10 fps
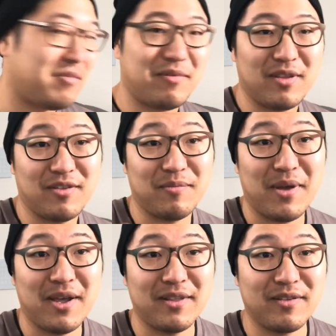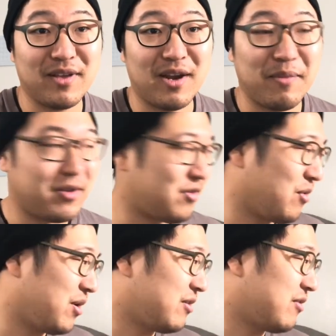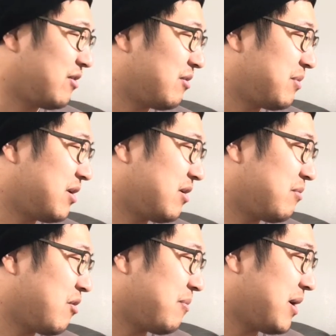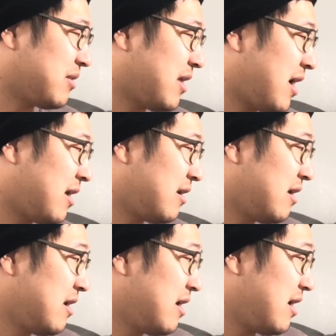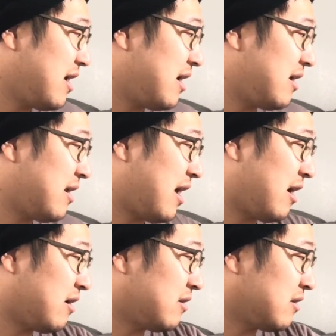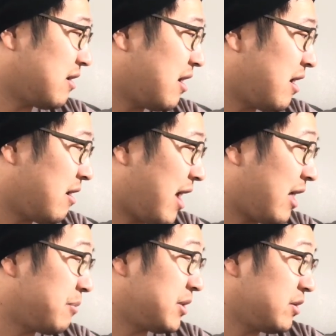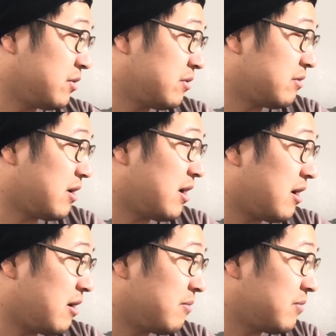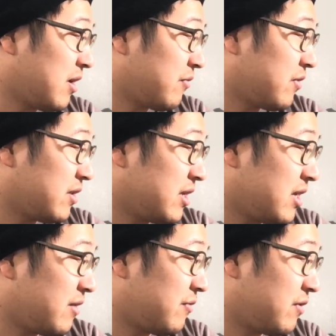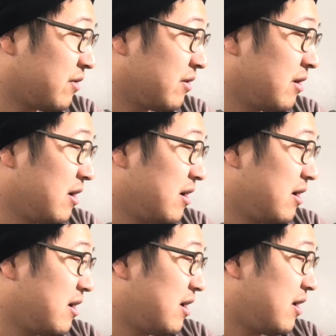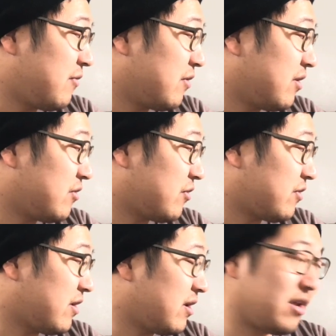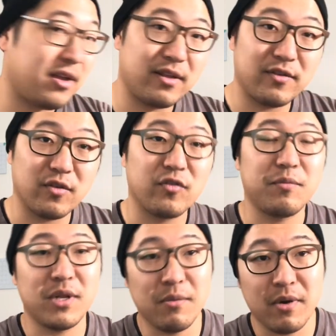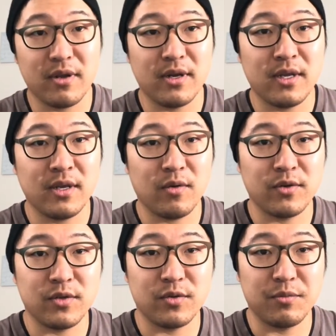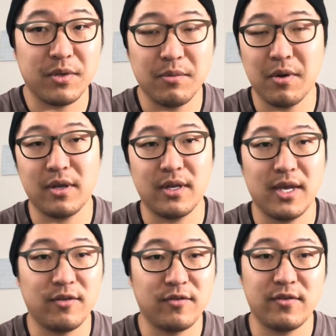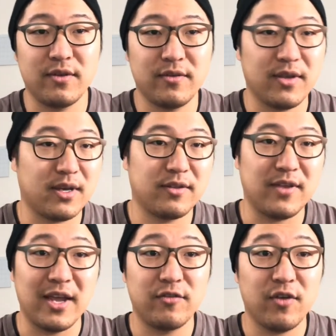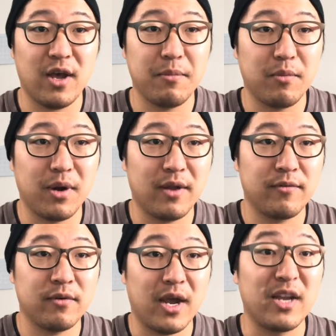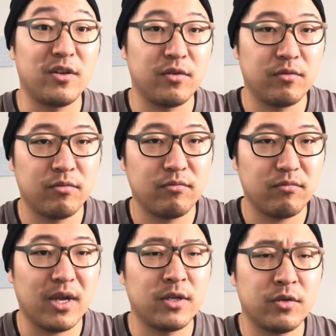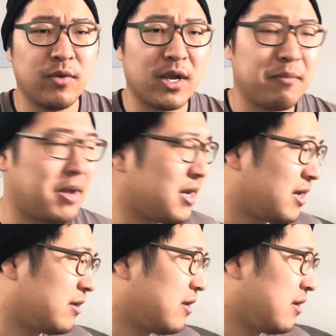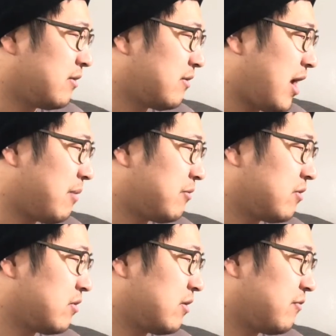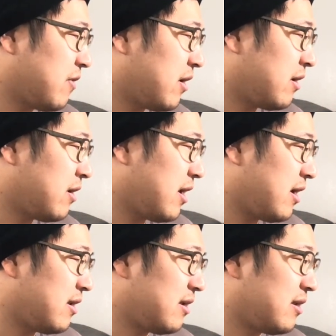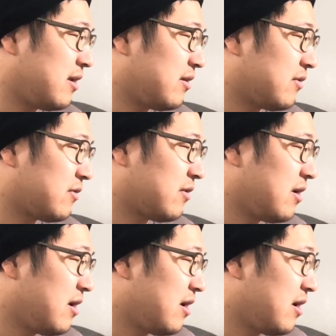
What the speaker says: this is kind of my story, so you'll be hearing more about that. And Al Badu, definitely, if you're if you're interested in social media marketing or social media marketing agencies, like a side job or whatever, I do recommend it. It is absolutely fun, and it is